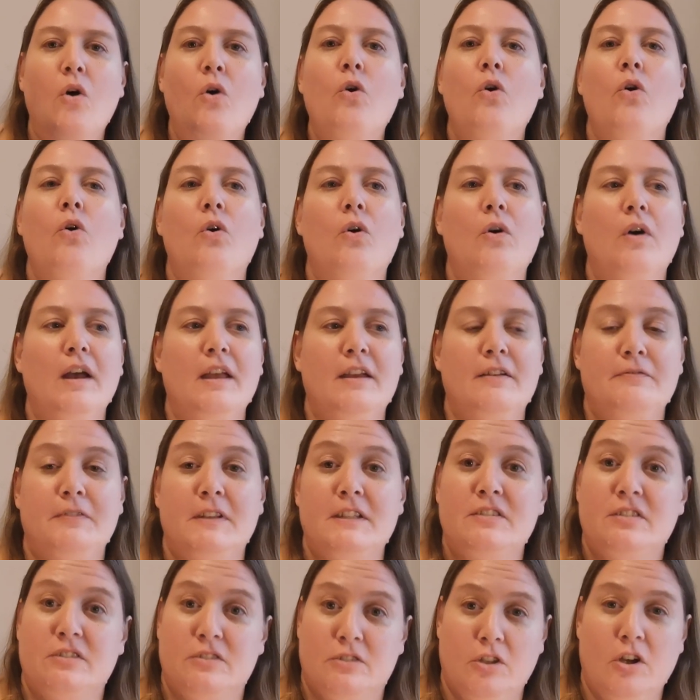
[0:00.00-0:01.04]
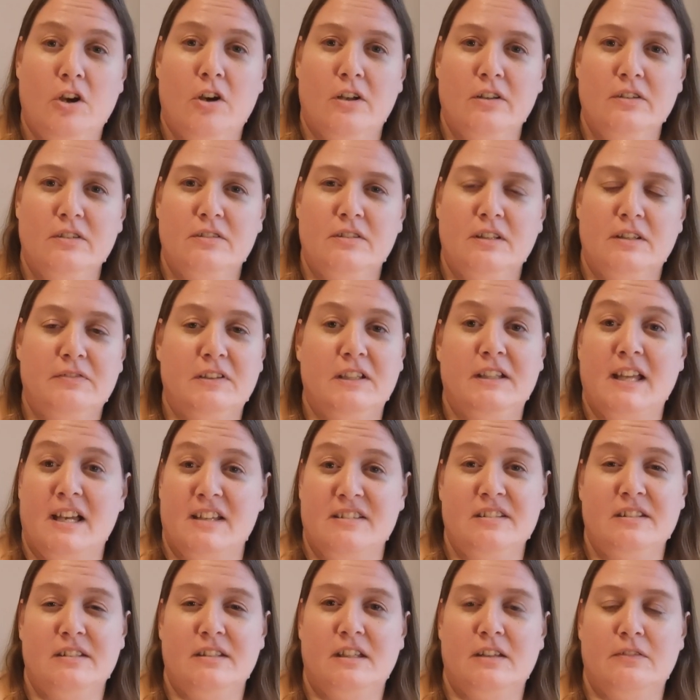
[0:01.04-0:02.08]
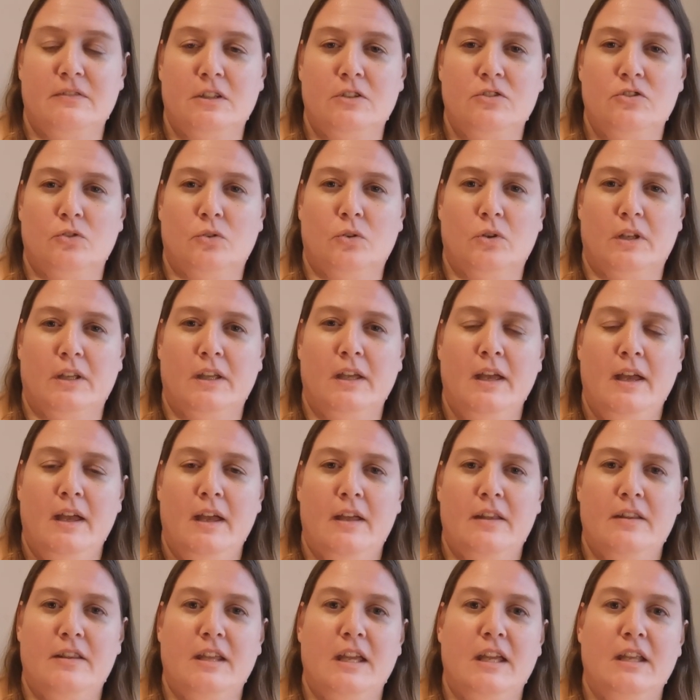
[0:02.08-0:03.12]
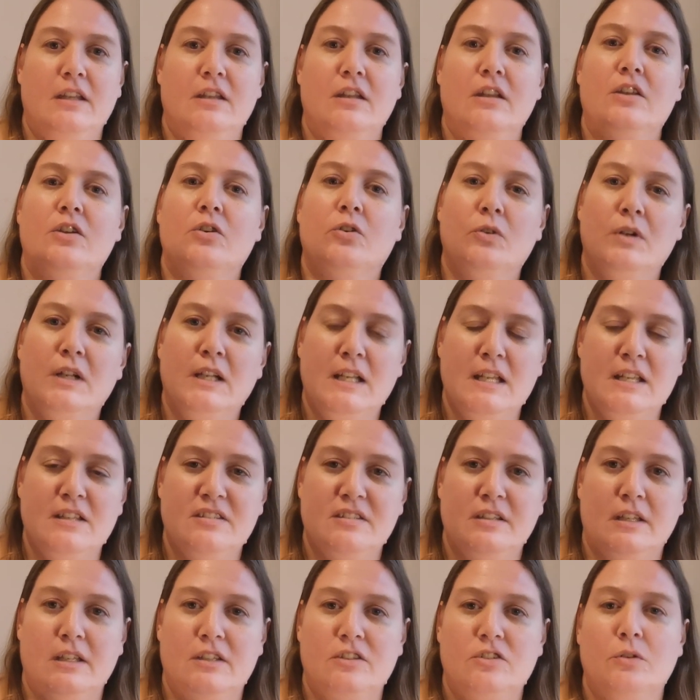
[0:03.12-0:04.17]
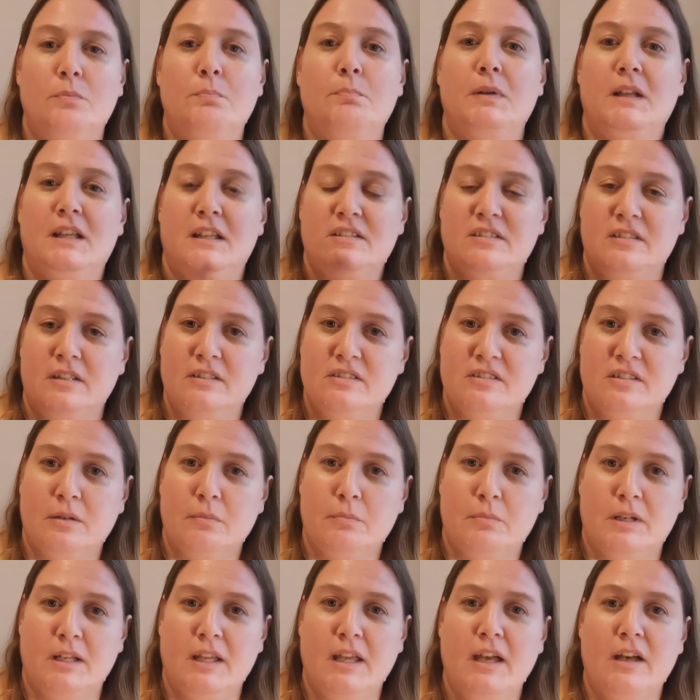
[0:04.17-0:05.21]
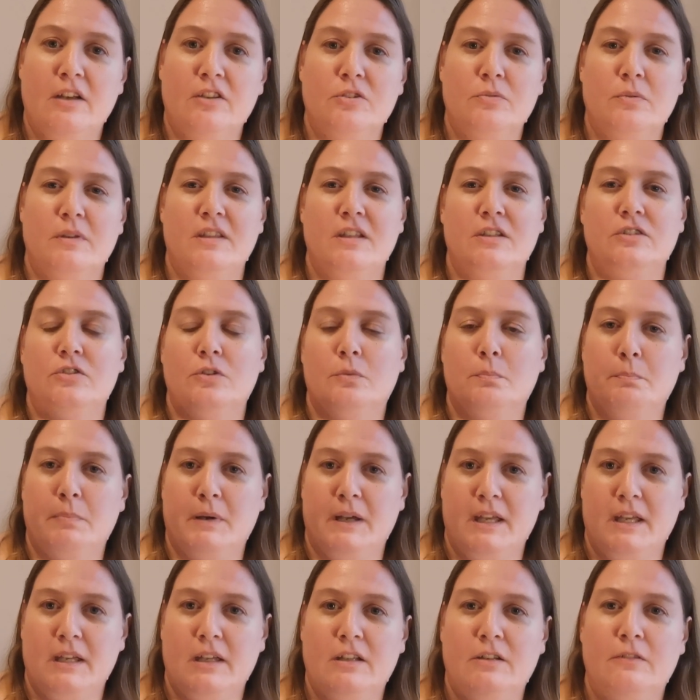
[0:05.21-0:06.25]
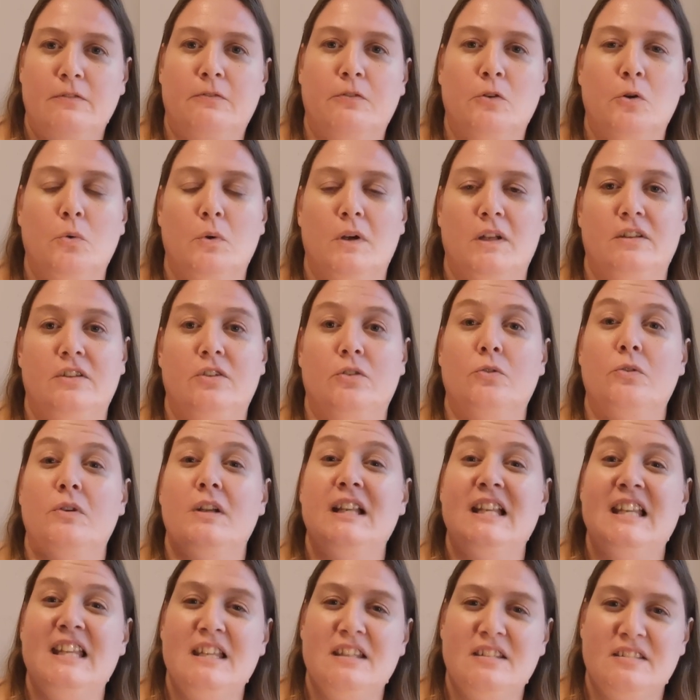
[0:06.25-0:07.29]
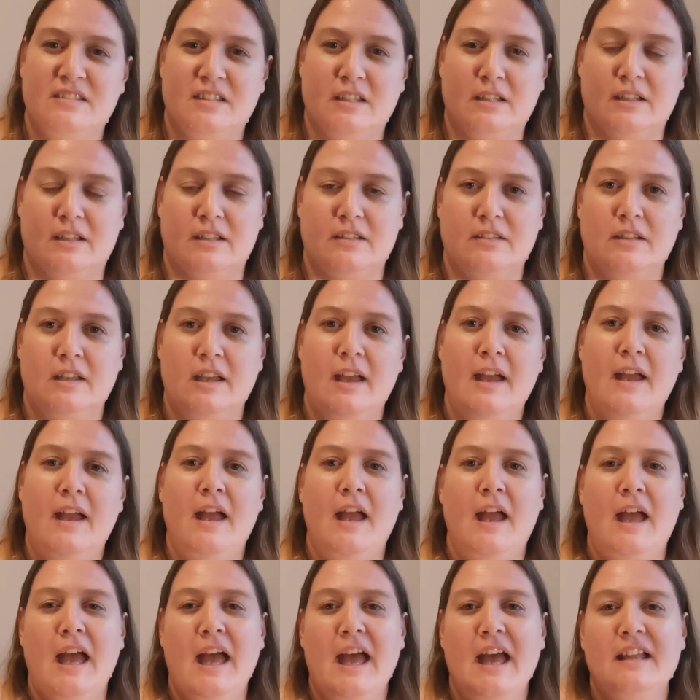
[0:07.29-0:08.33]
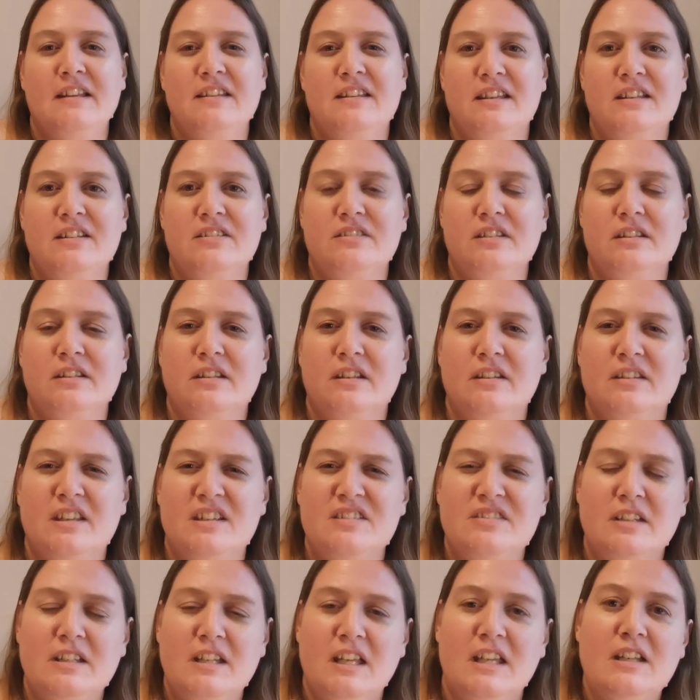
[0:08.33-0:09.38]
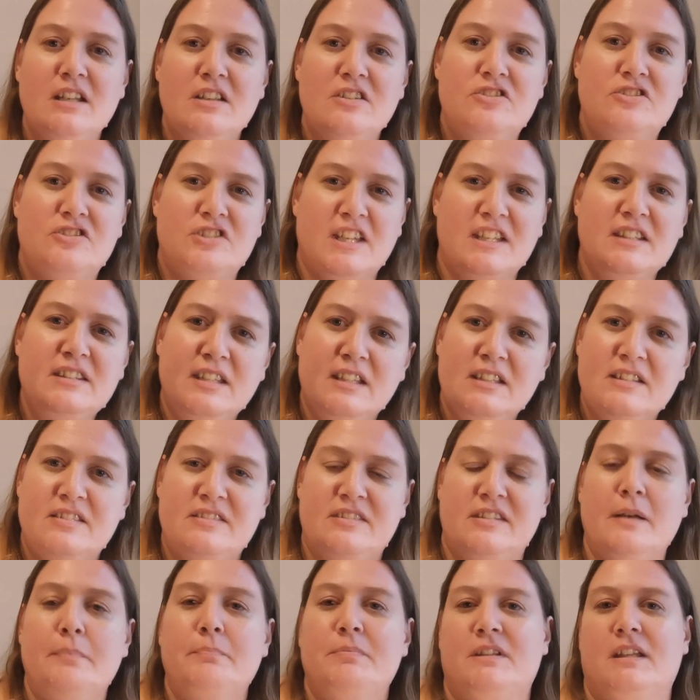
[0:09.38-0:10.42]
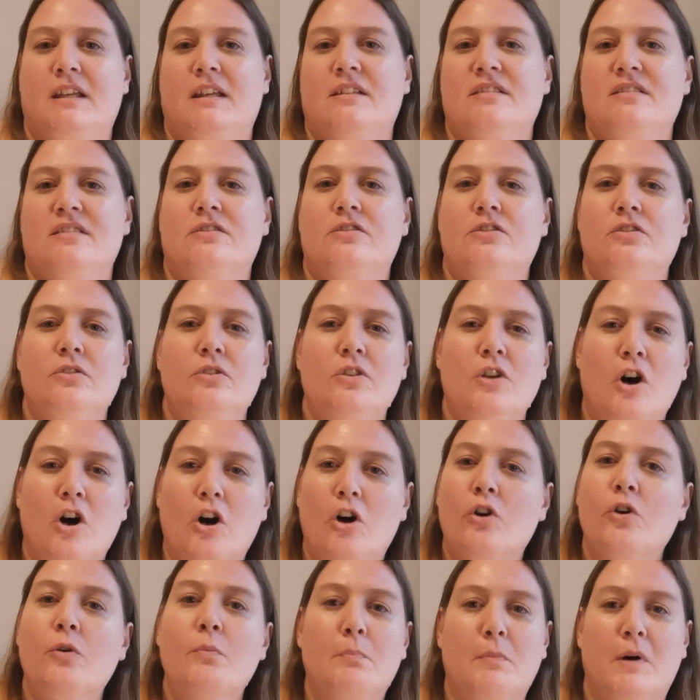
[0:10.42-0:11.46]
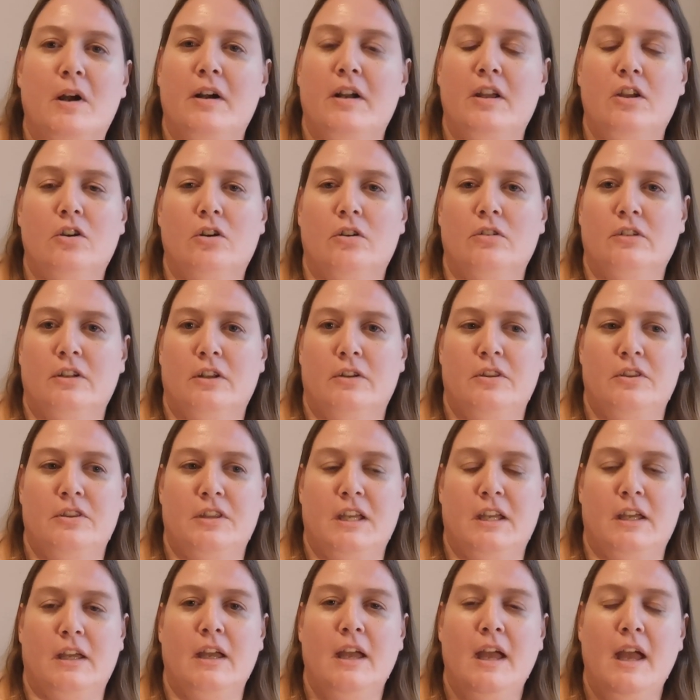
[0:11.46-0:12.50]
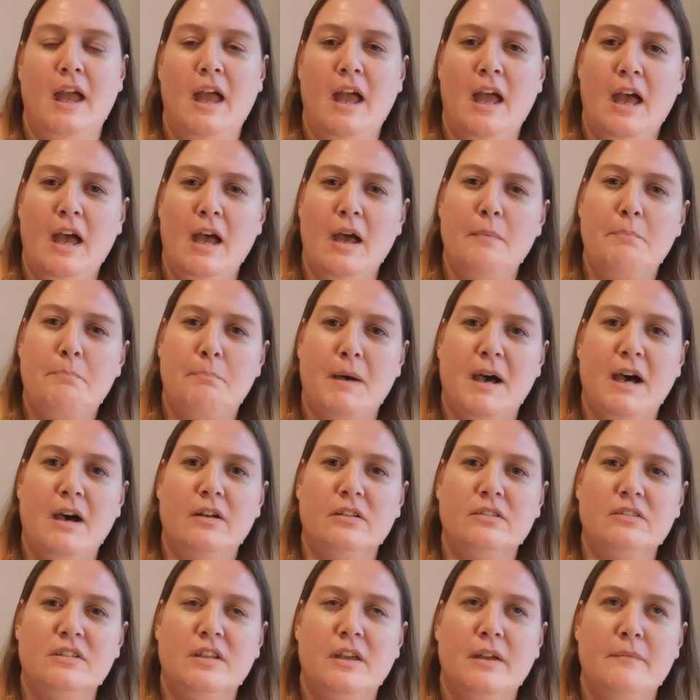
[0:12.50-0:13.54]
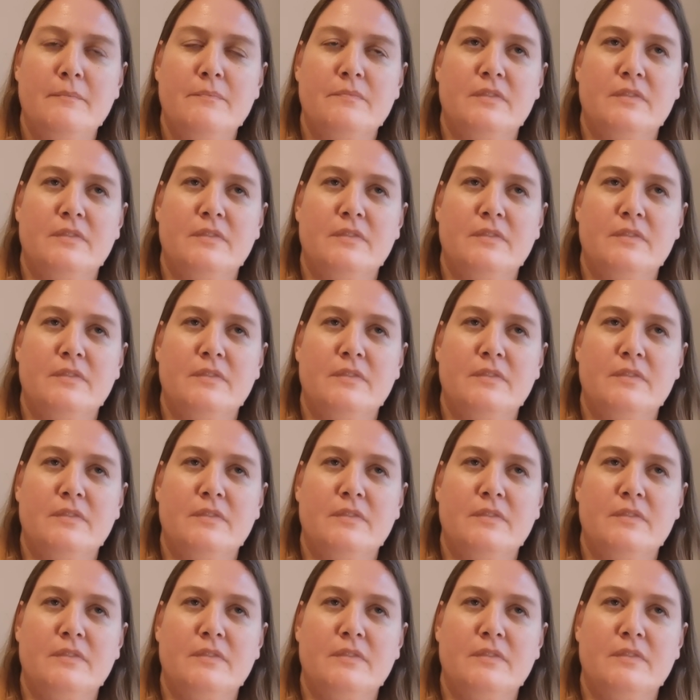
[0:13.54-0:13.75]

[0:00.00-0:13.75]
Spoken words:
Or if it's not, if it doesn't give you joy, then you're releasing it, you're blessing somebody else with it, you're paying it forward, you're releasing it. And there's an energetic subtext to the whole Marie Kondo thing about